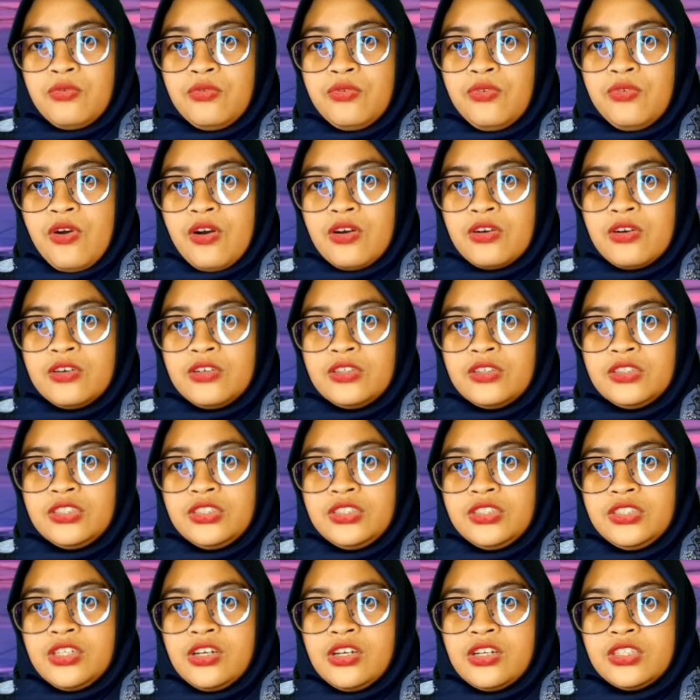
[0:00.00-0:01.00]

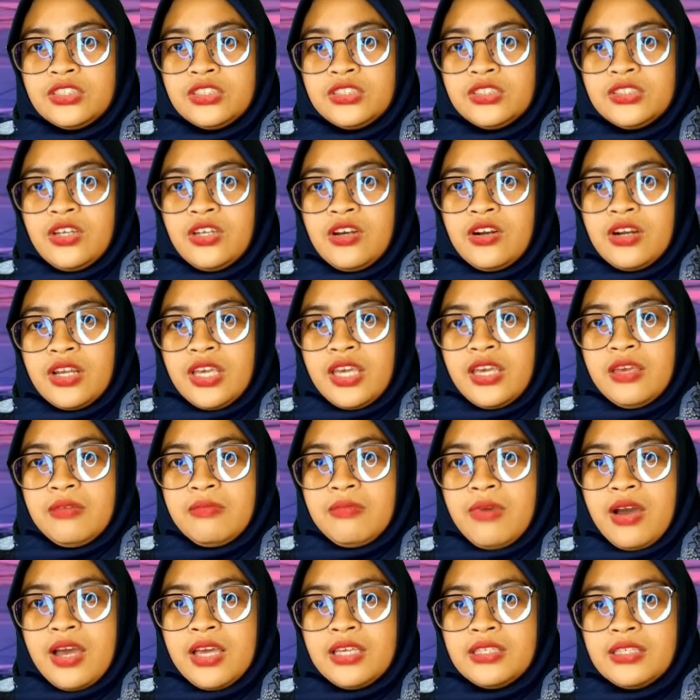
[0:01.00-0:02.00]
Focus your story
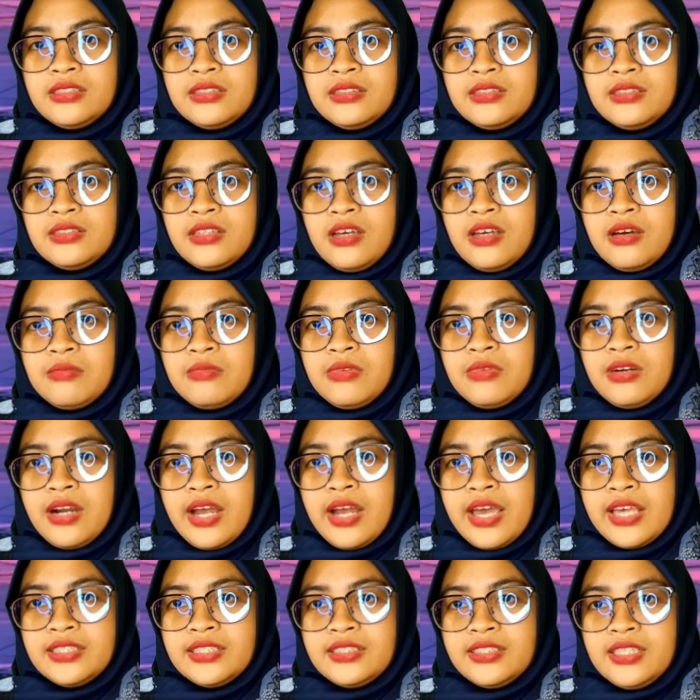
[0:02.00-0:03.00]
by
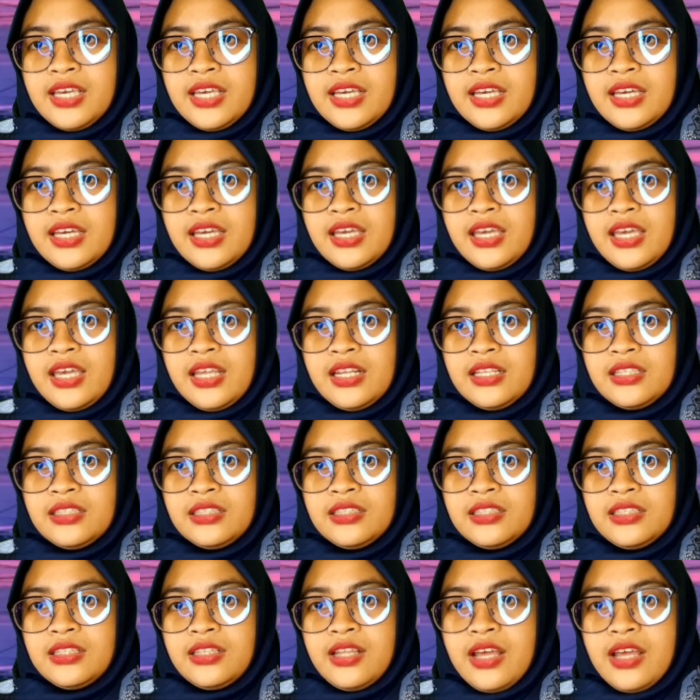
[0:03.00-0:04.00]
summarizing
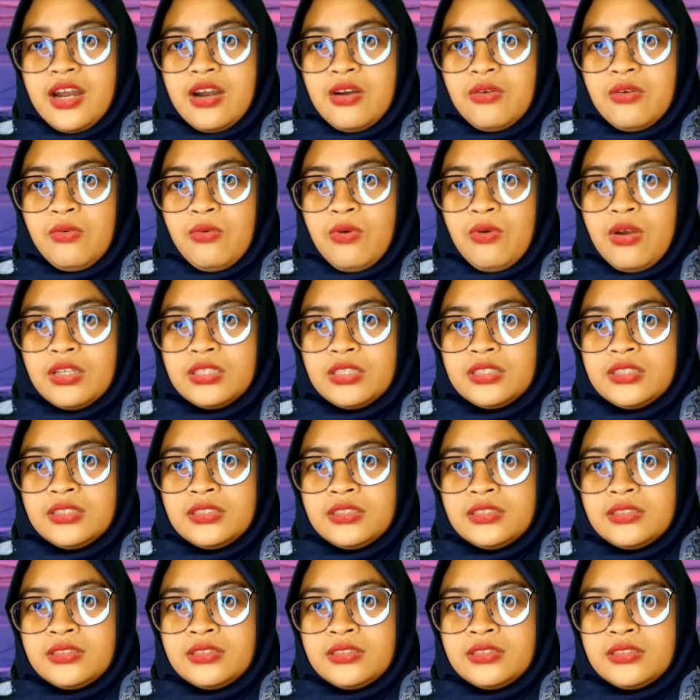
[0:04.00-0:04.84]
in their words.